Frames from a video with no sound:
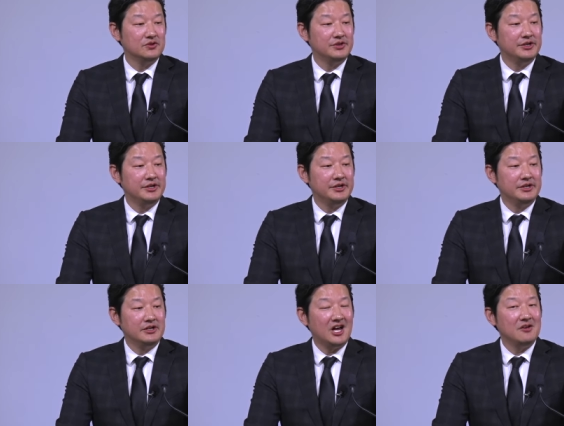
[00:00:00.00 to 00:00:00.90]
Amen.
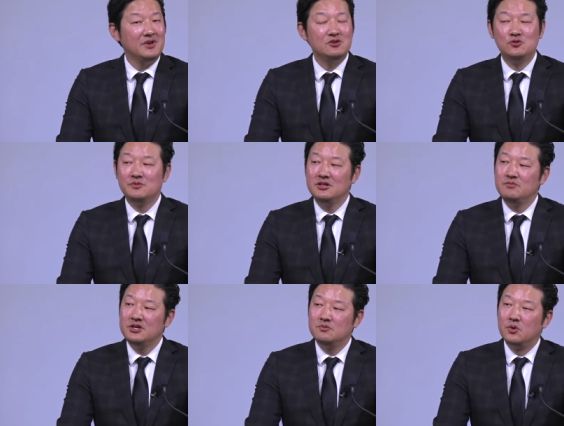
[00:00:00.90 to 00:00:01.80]
I've met too many
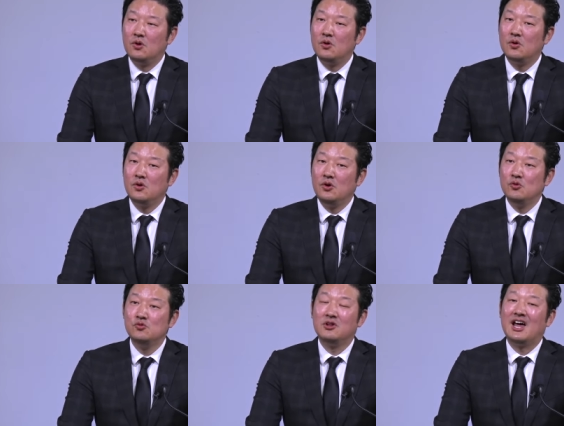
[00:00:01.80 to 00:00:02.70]
people
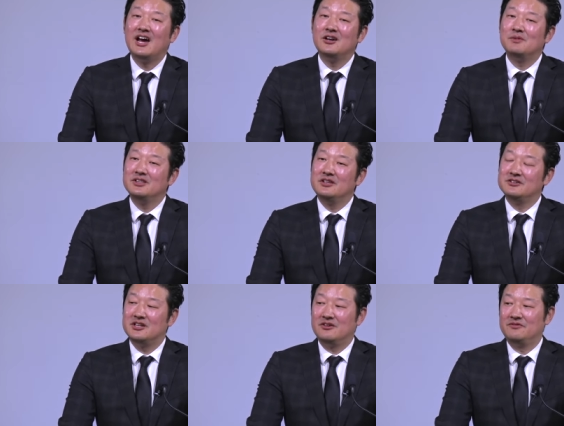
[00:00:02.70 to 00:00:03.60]
who lied about their
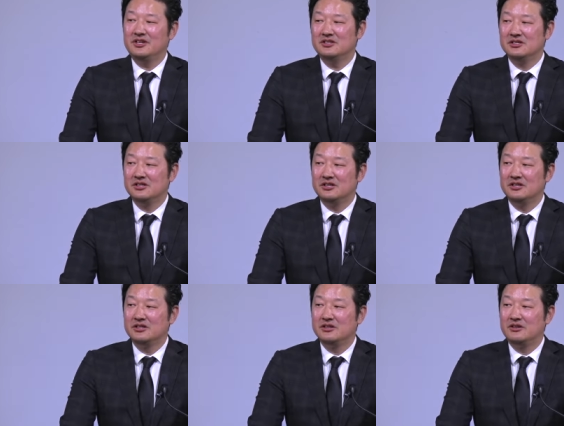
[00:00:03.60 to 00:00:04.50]
salvation.
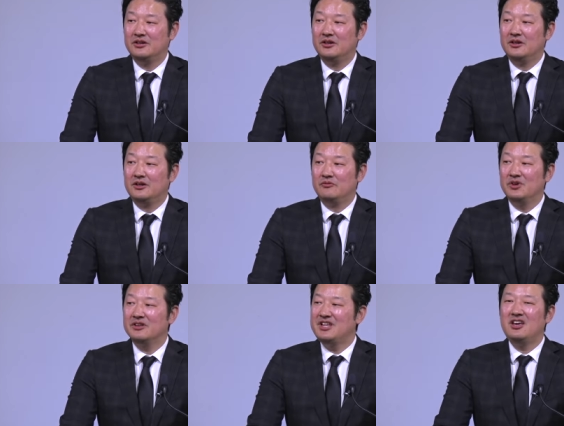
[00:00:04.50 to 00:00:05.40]
Yes.
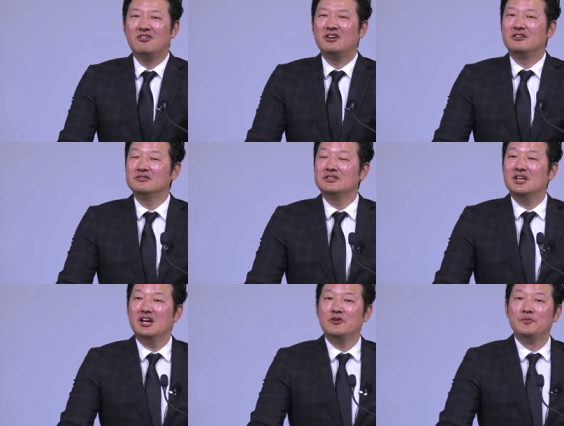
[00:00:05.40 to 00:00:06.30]
Because they hear it all the
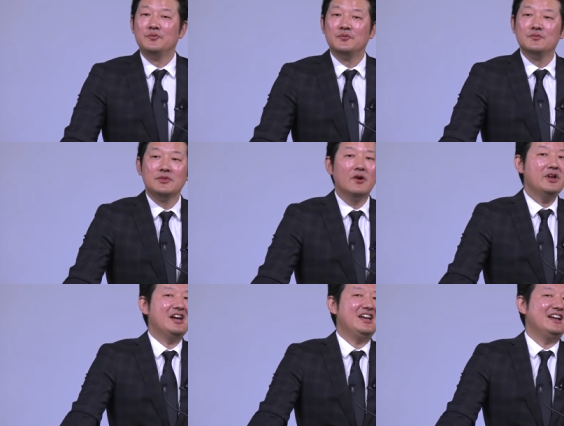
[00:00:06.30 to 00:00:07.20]
time. Oh,
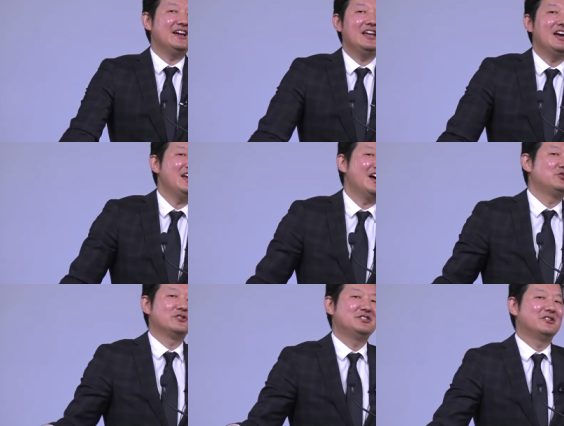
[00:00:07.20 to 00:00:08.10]
yeah, yeah, yeah, yeah, yeah, I
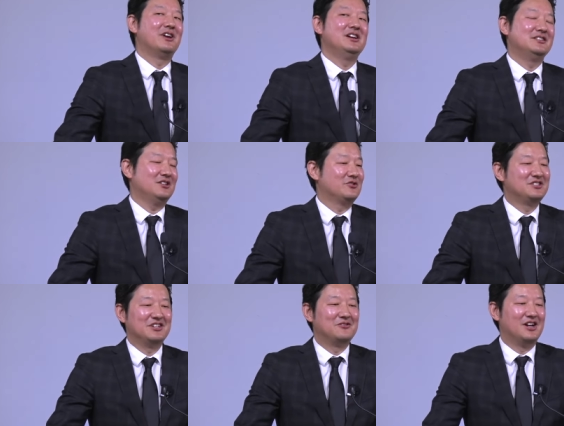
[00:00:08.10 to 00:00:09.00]
trusted Christ. I
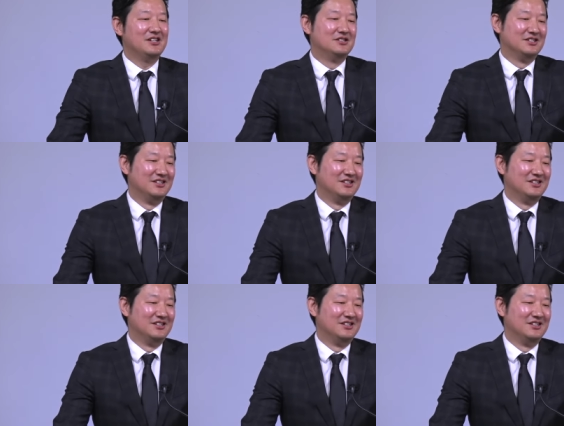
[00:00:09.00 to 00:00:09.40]
trusted Christ.